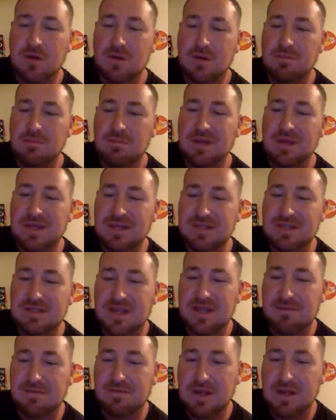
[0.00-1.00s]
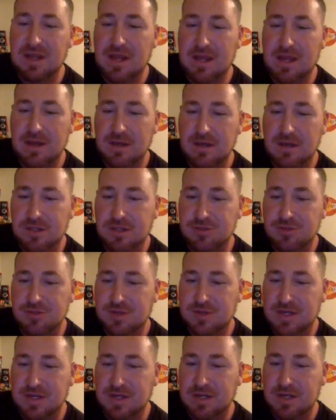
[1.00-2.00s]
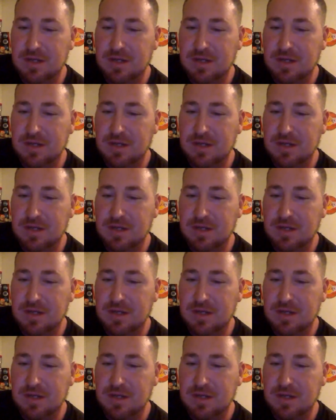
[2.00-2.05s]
but he's 7,800.